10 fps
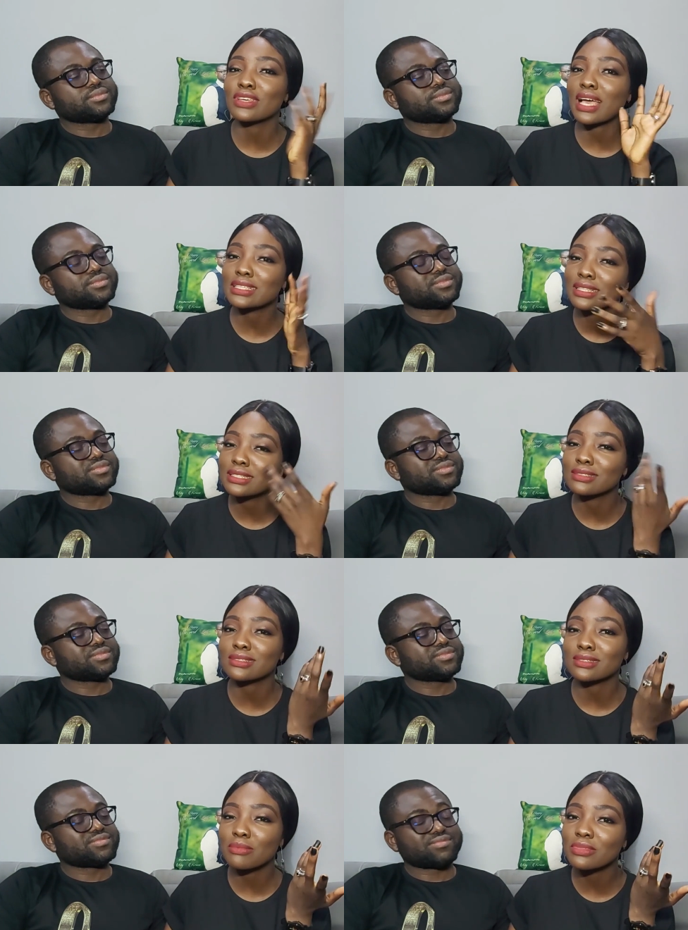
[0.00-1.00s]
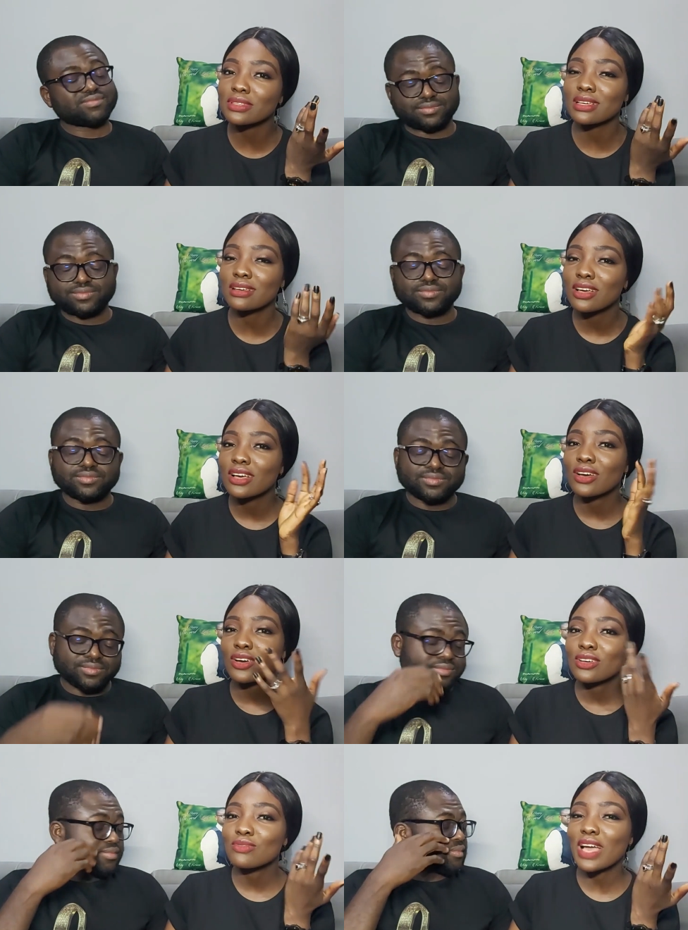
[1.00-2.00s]
Speaker 1: you guys a little something
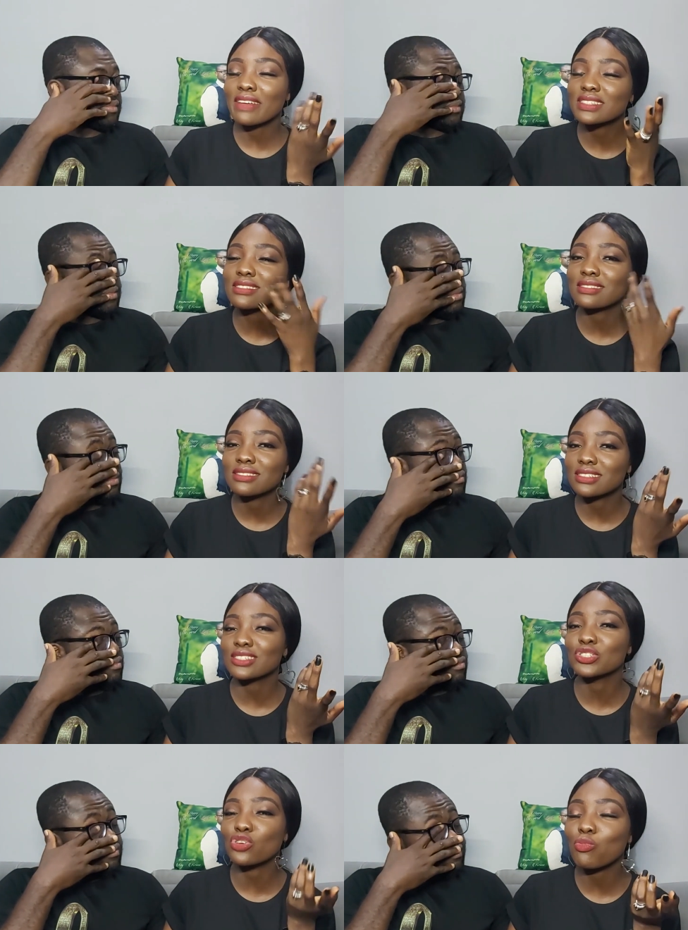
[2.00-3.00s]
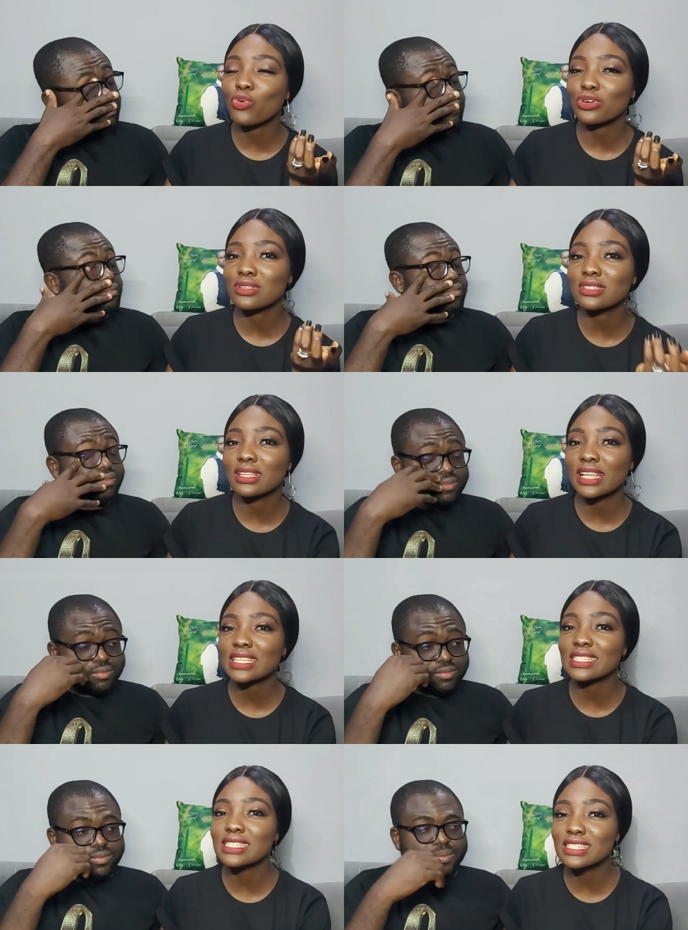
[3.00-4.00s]
we have to just drop one or two
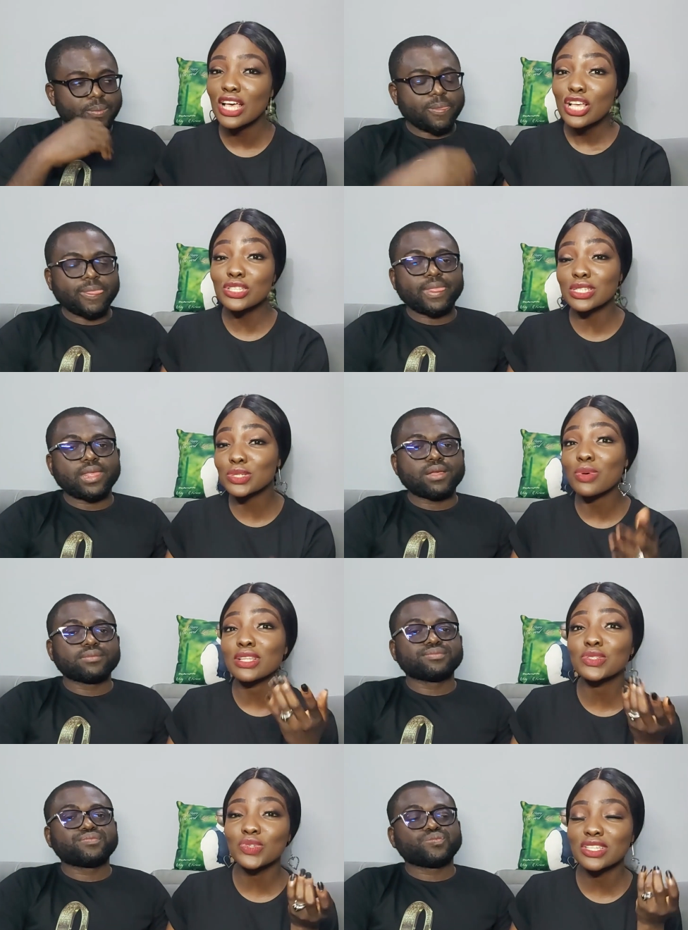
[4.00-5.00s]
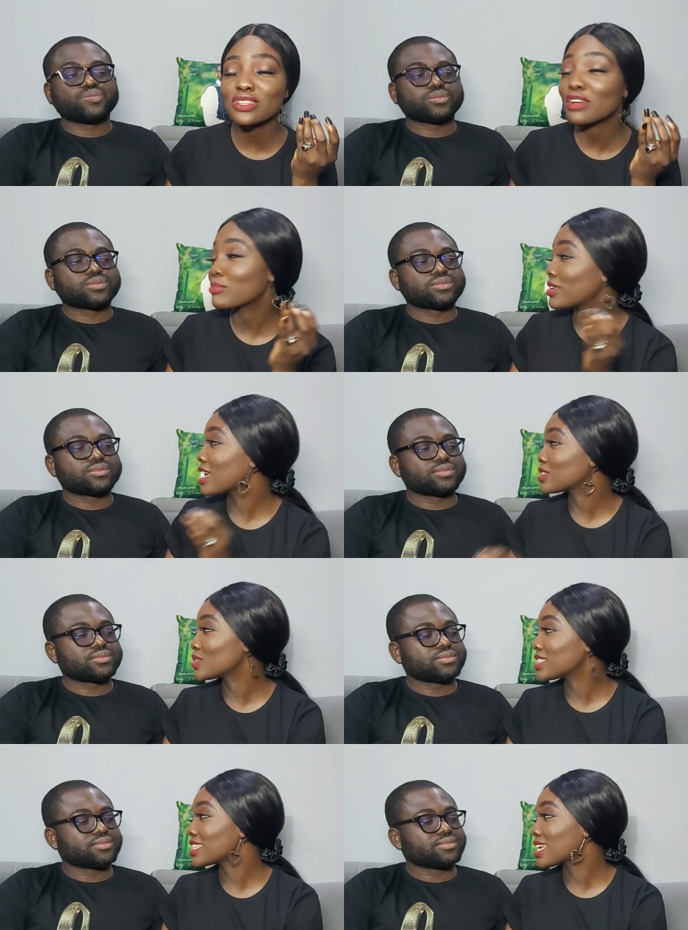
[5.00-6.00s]
lessons. So since we are two years, not everybody like
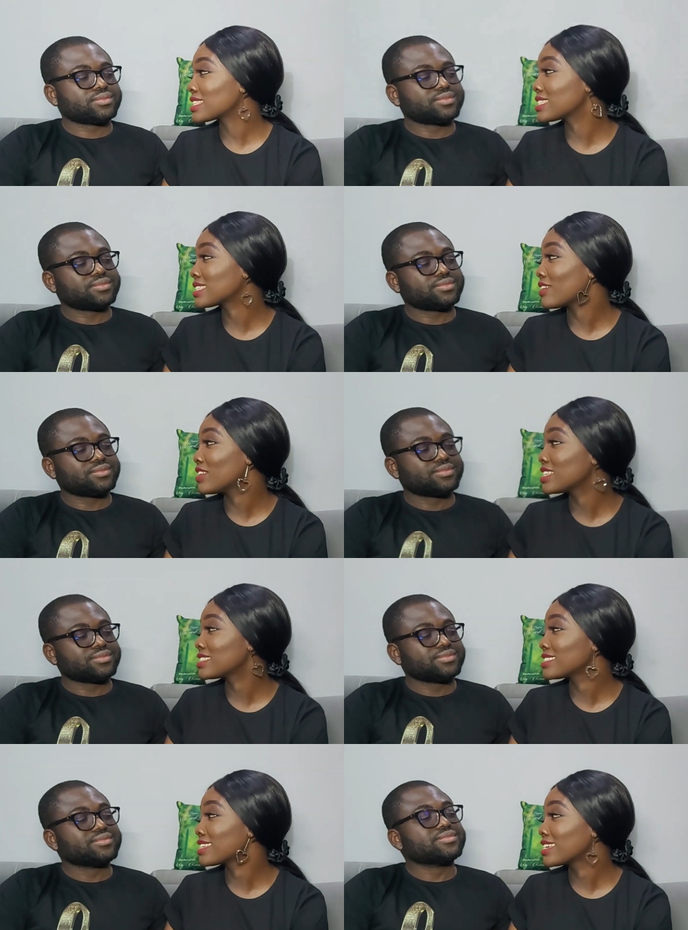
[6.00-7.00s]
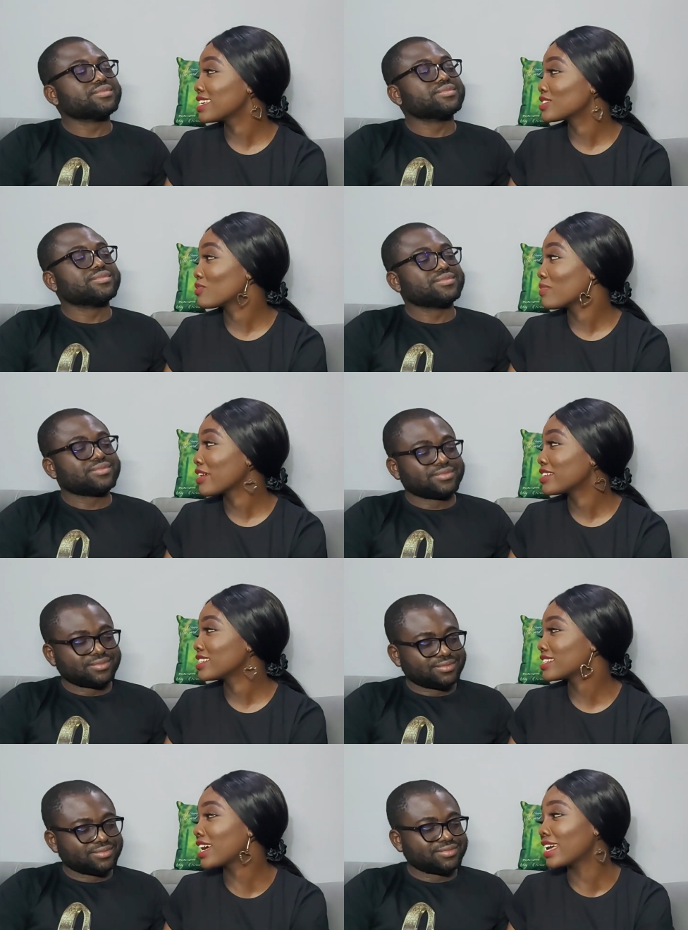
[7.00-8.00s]
doing ten things I've learned in ten years of marriage.
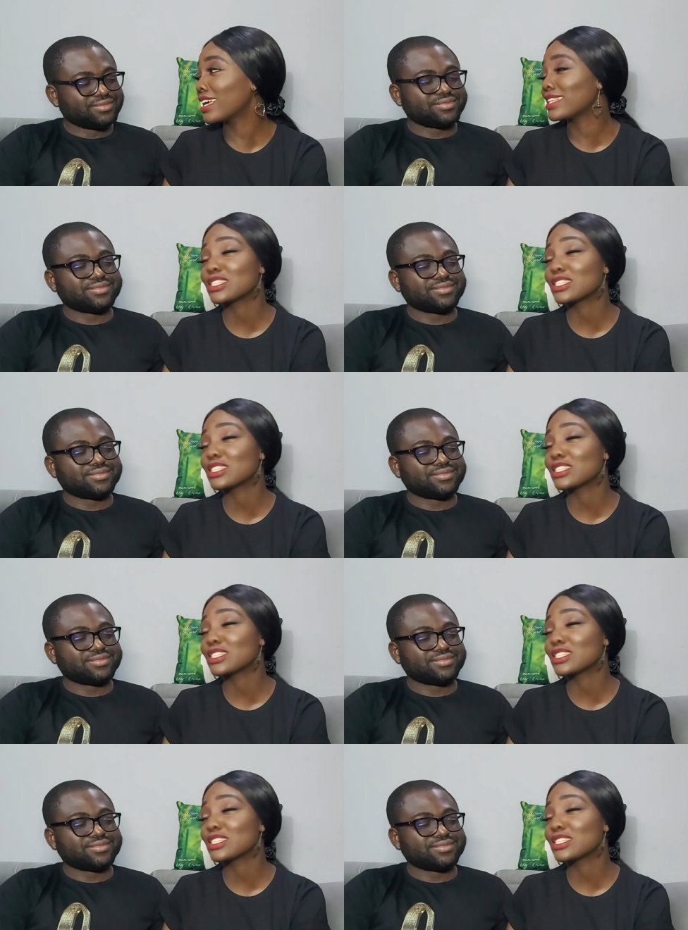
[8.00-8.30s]
Yeah.